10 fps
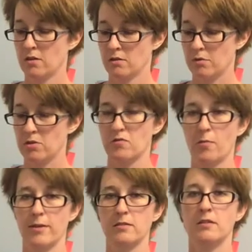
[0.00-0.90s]
Three years, four
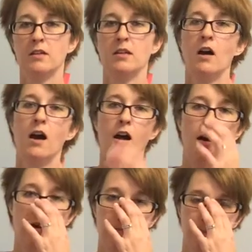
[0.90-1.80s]
months.
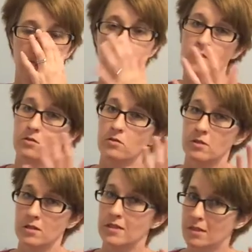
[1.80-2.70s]
Um, so
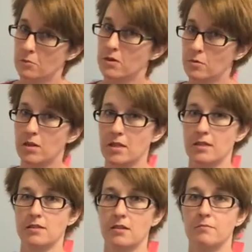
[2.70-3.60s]
I really want to get
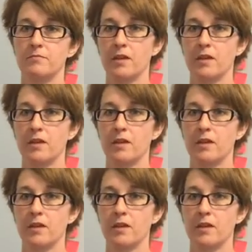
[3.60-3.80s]
this done.